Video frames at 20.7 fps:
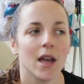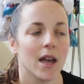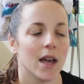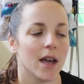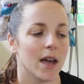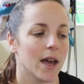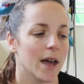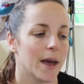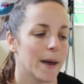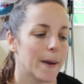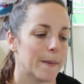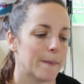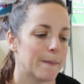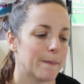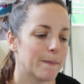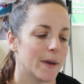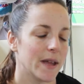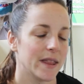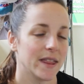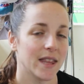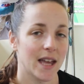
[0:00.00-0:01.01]
And
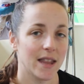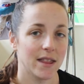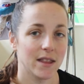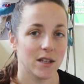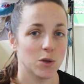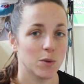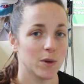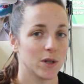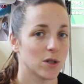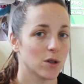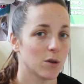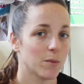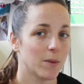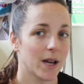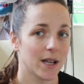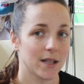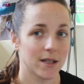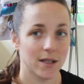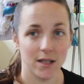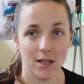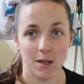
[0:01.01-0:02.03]
then the twin tub
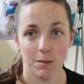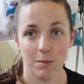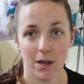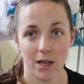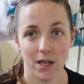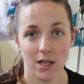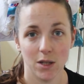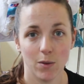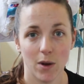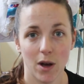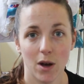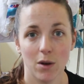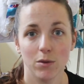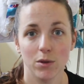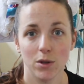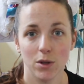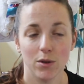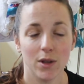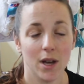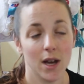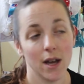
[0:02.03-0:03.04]
has a spin as well.
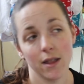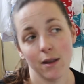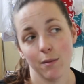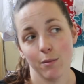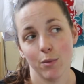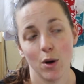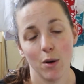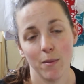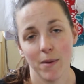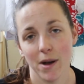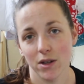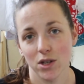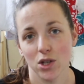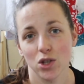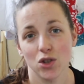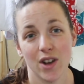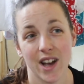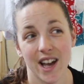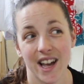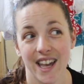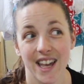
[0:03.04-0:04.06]
Do that, then put them out to
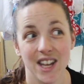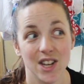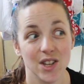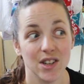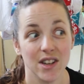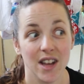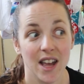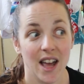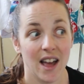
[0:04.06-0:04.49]
dry. And